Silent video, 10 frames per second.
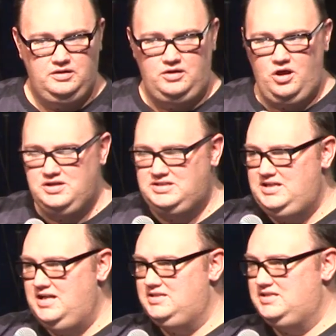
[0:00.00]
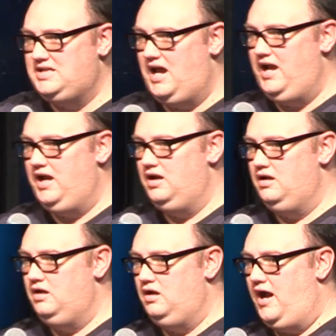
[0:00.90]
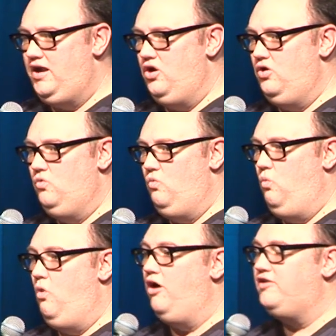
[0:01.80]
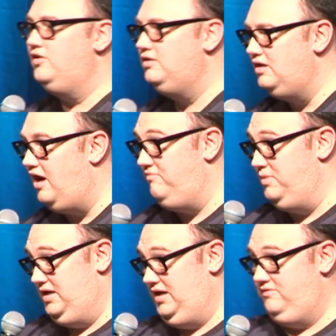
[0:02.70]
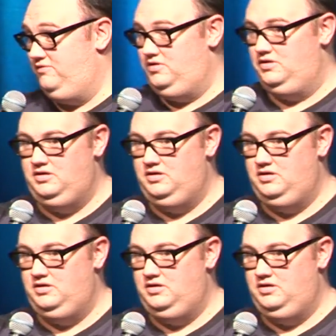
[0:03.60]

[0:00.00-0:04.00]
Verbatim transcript: Notice he doesn't say, I know what I've believed.